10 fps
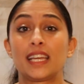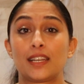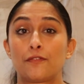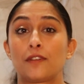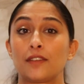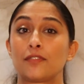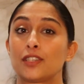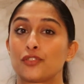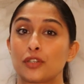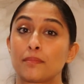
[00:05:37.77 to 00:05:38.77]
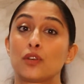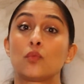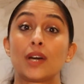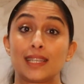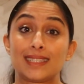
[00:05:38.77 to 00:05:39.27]
in a 500 mil
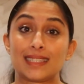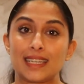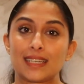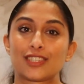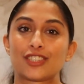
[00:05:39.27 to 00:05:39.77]
wide sink.